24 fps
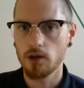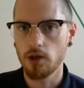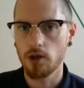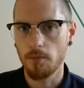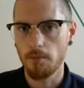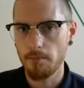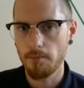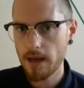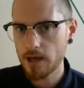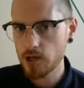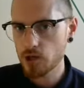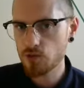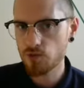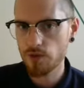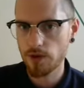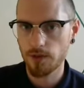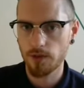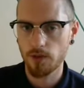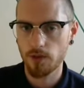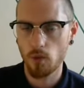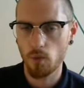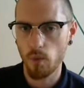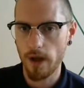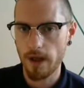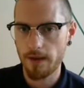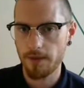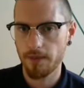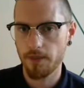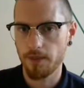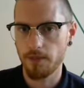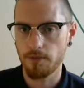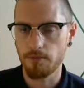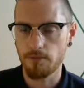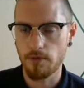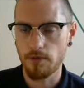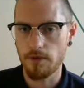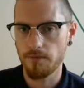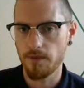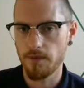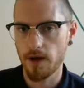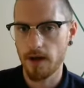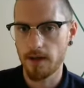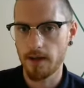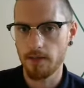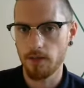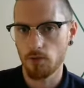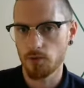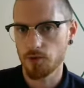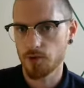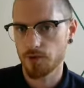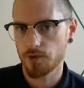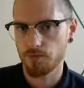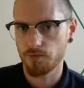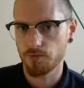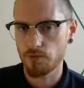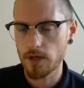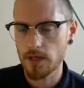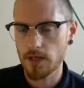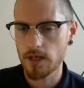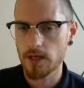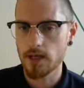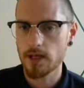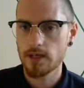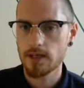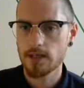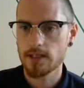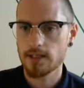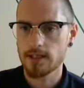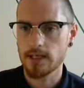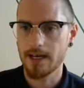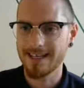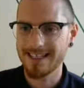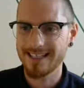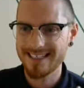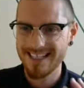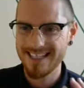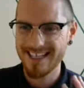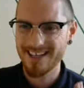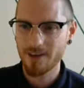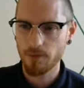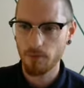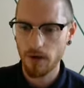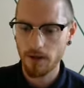You're measuring the width of the river in those 3 sites.